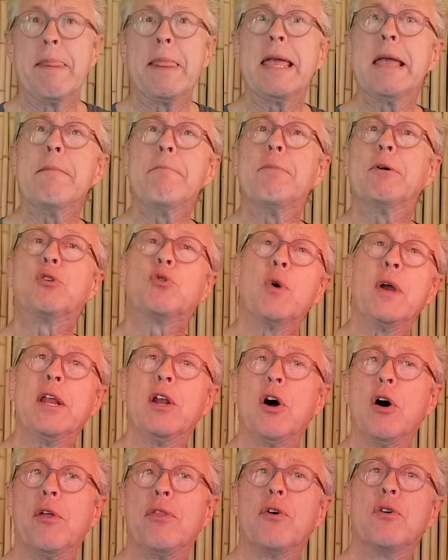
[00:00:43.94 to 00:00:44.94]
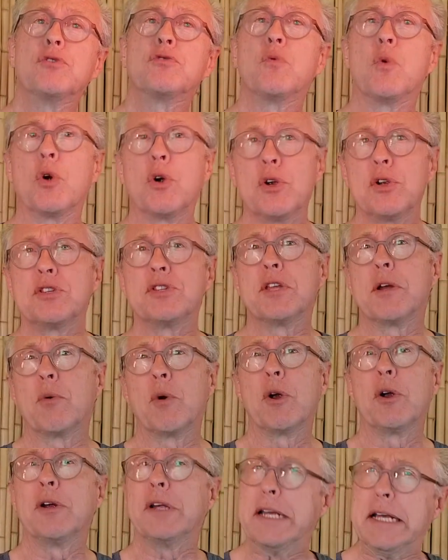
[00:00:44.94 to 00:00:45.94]
In between all those words, there
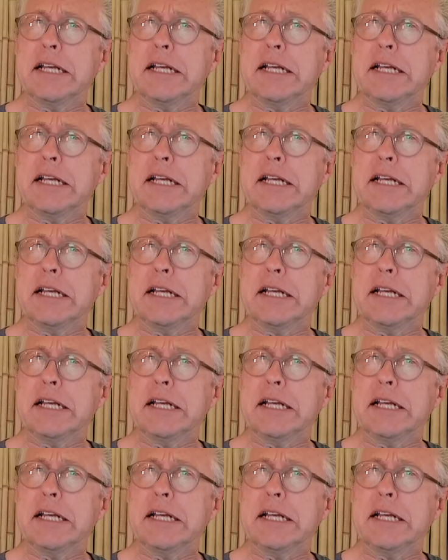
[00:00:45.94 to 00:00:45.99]
were